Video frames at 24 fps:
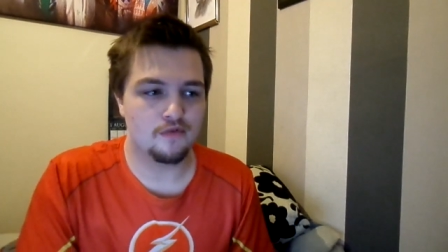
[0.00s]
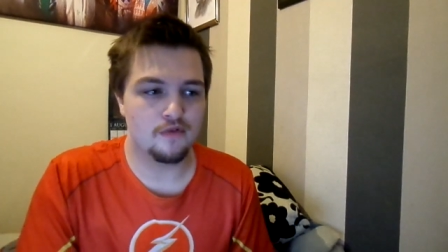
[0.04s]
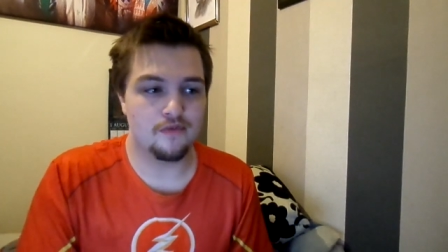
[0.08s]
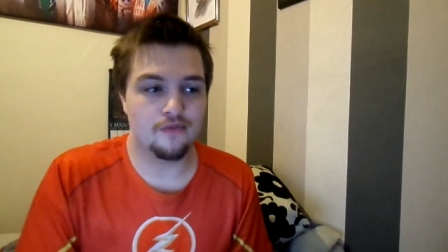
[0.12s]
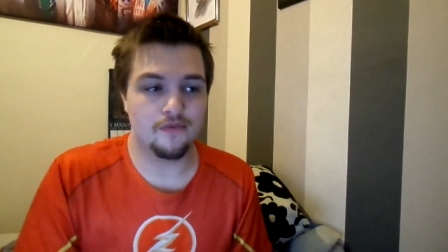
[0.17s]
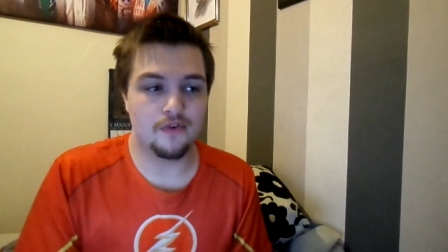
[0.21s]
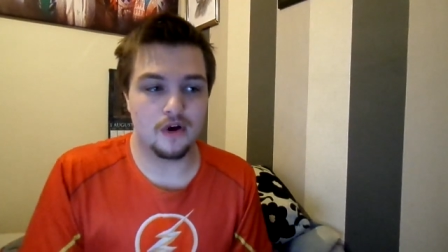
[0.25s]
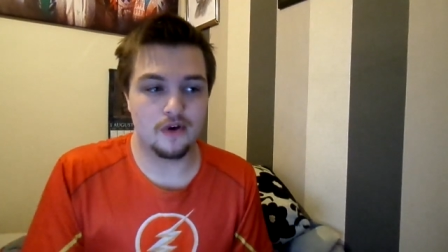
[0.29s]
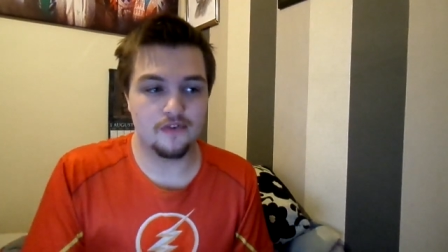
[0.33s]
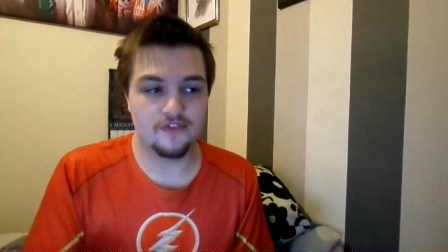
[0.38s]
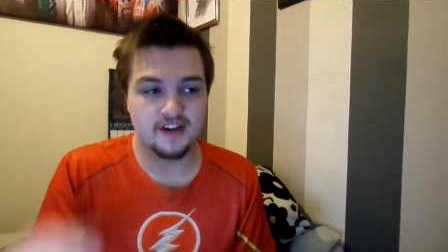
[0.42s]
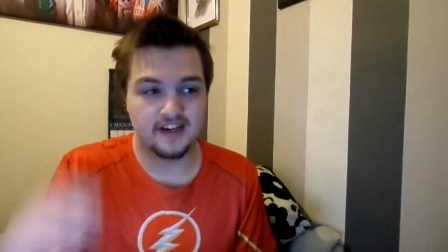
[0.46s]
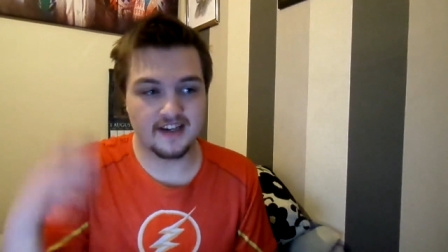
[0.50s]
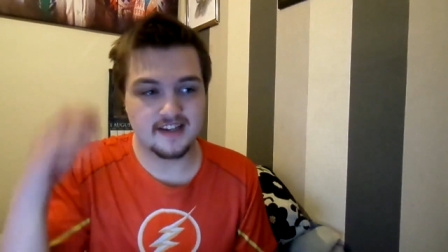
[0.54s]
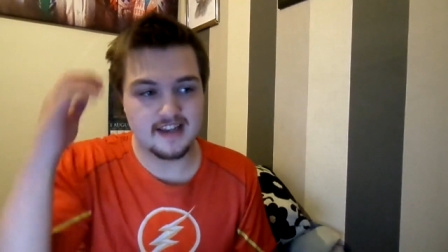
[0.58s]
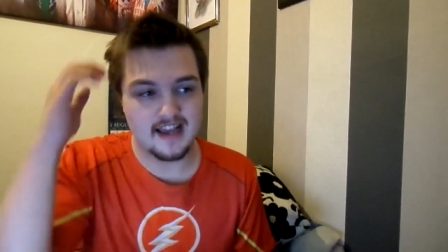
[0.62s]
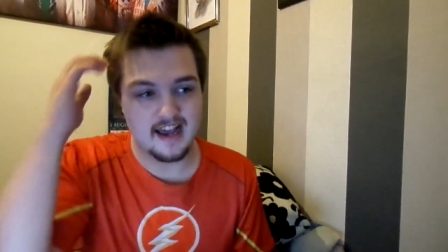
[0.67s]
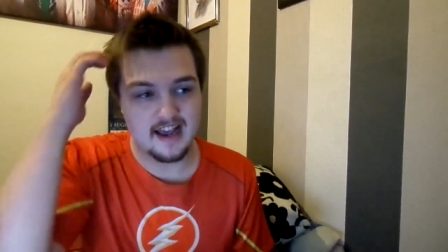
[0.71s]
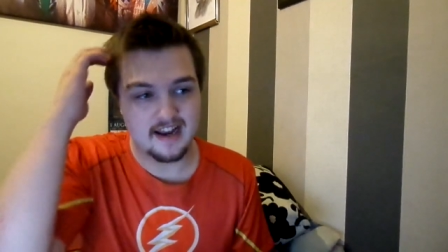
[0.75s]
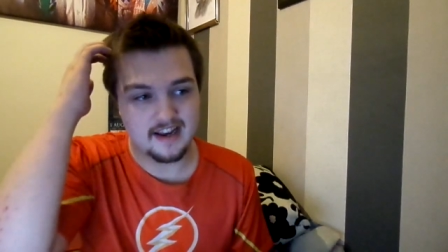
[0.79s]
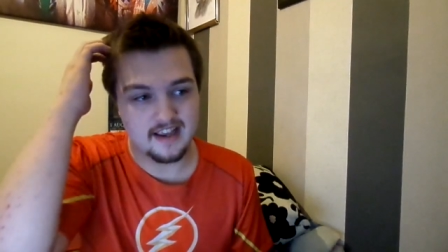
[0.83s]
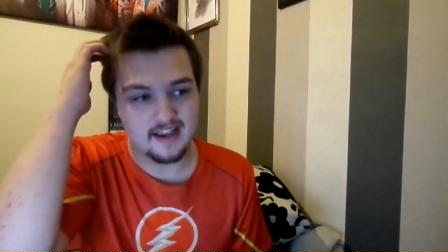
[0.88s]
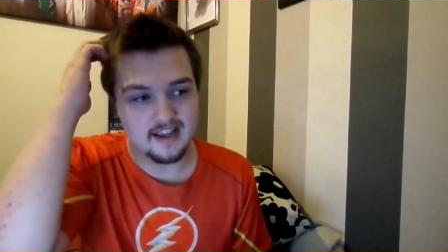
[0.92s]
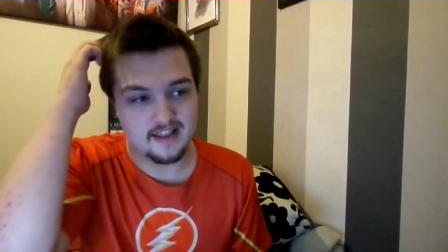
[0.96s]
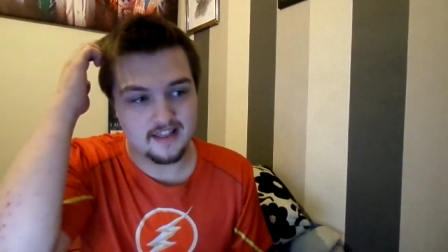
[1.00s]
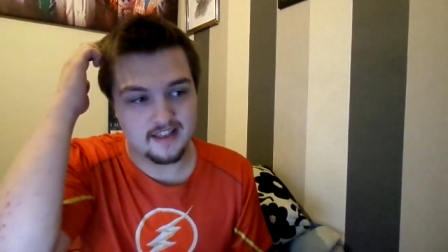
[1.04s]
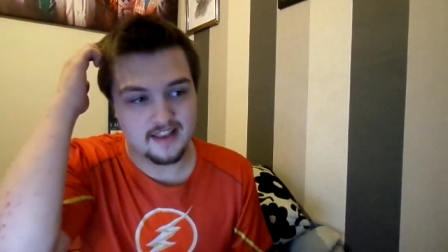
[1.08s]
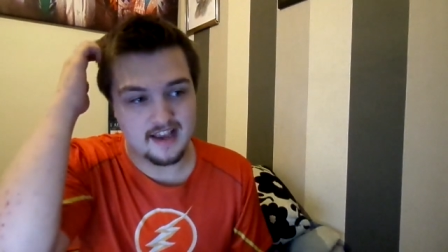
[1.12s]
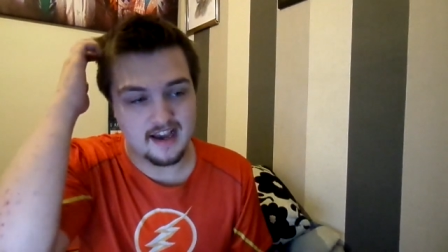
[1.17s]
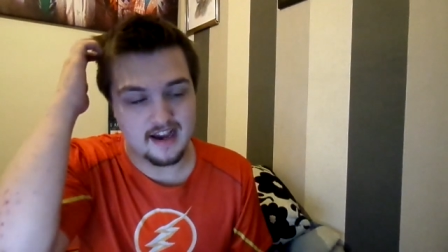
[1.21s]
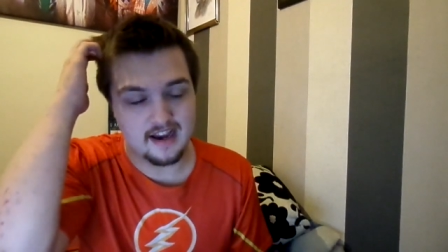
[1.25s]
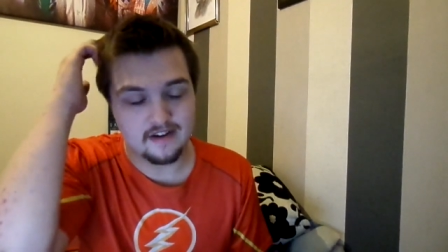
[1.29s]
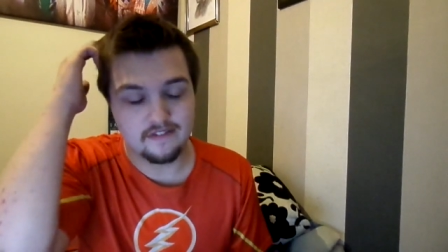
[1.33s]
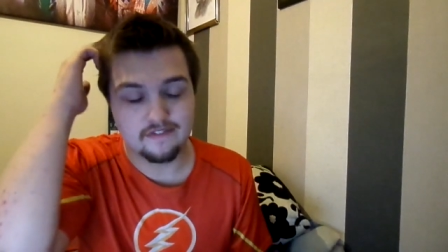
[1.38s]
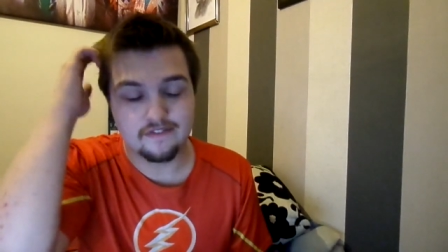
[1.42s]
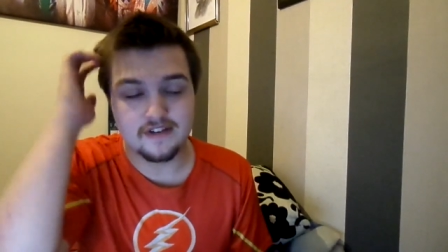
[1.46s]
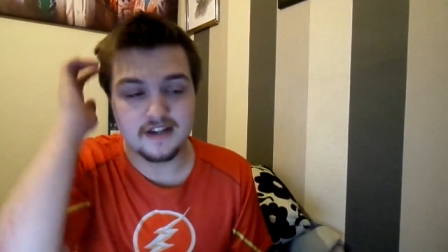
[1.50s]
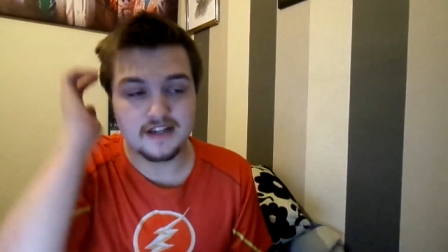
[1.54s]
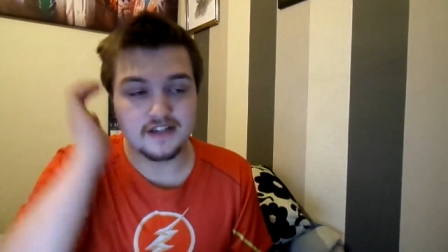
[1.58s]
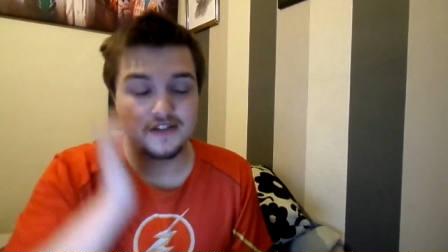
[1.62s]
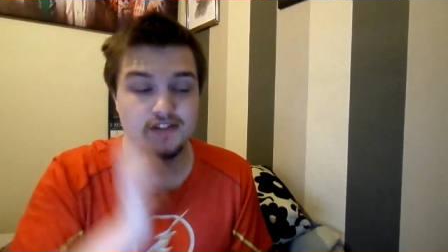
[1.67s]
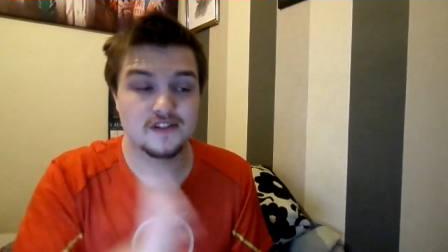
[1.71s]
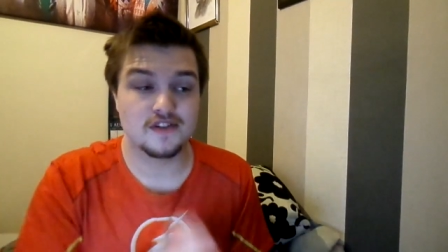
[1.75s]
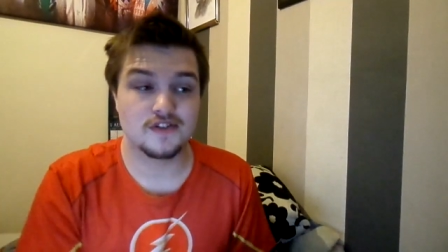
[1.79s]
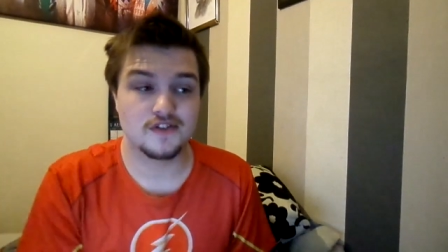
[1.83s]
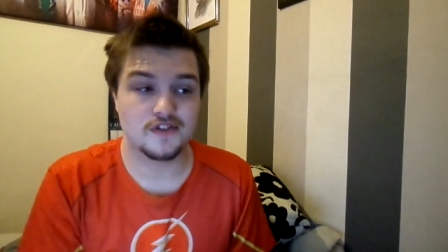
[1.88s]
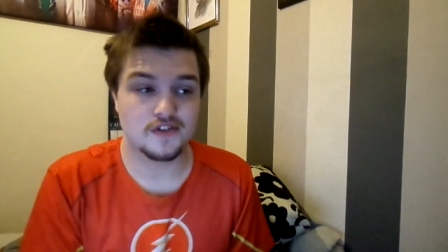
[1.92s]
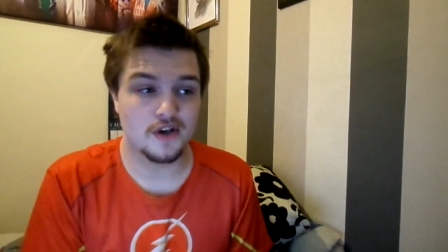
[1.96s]
involving Danny and the Iron
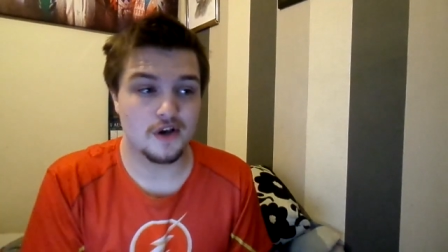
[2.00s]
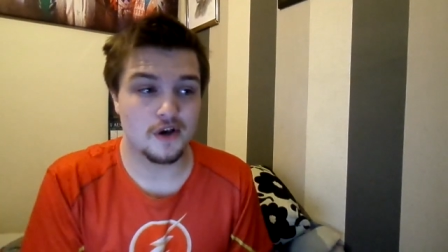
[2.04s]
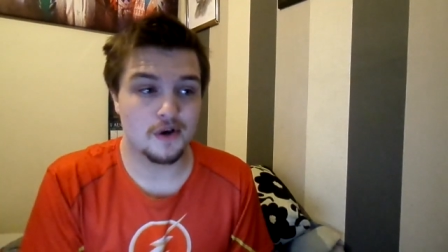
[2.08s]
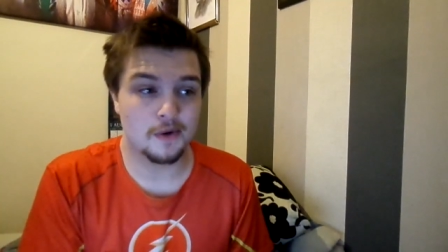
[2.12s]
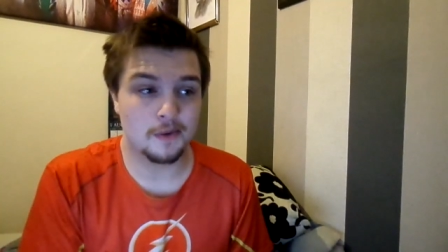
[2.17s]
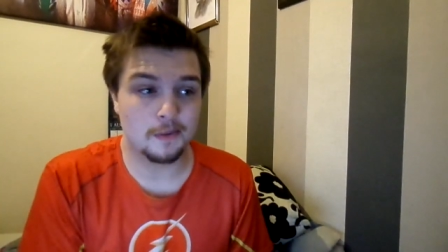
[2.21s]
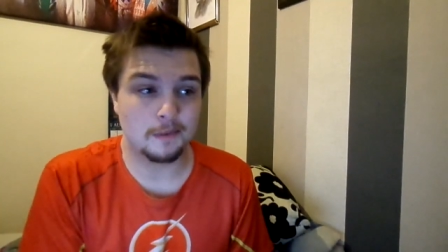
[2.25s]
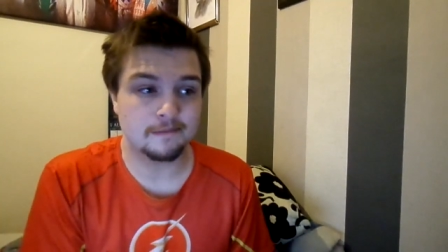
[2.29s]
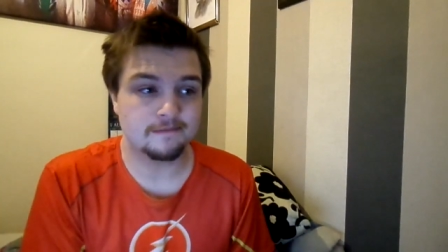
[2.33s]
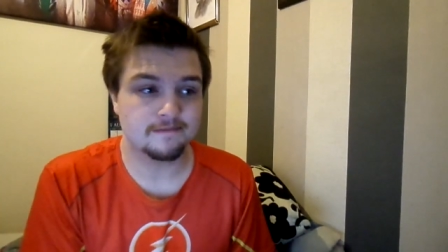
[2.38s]
Fist. So,